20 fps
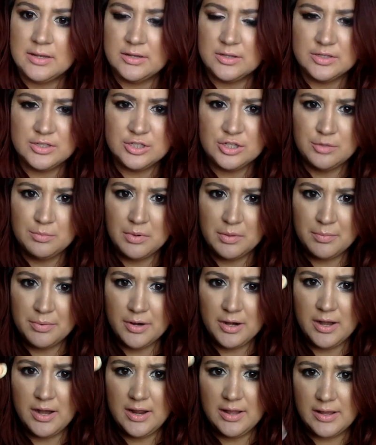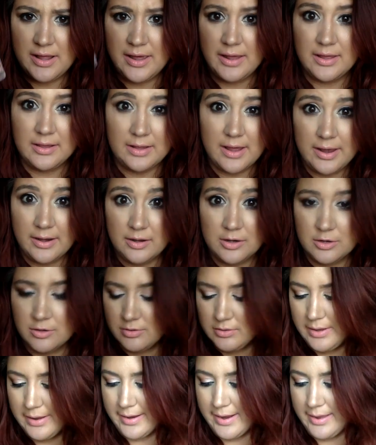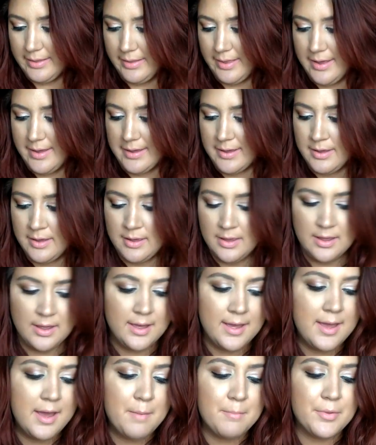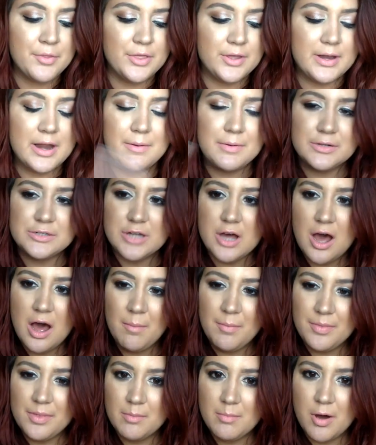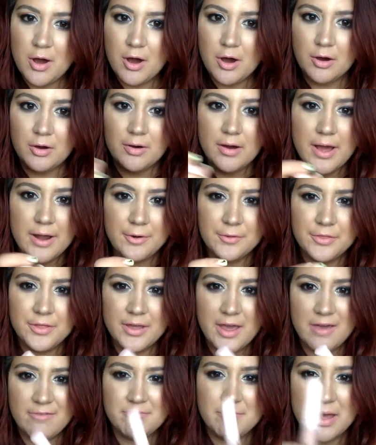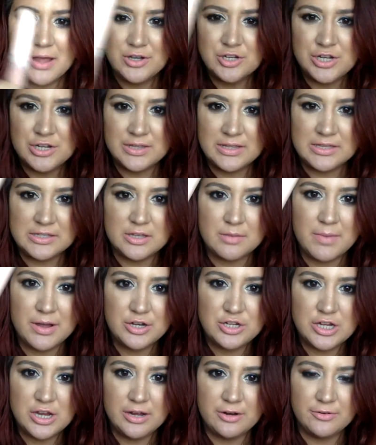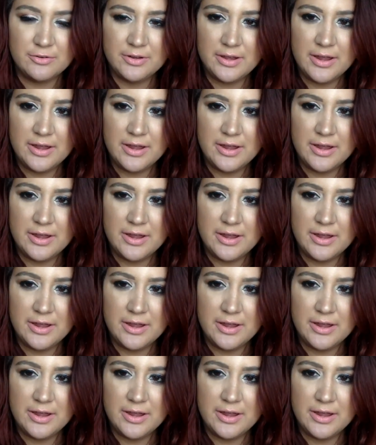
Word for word: super pretty, like light nude, like I like. But then I would top them all. I don't think I've mentioned these on my channel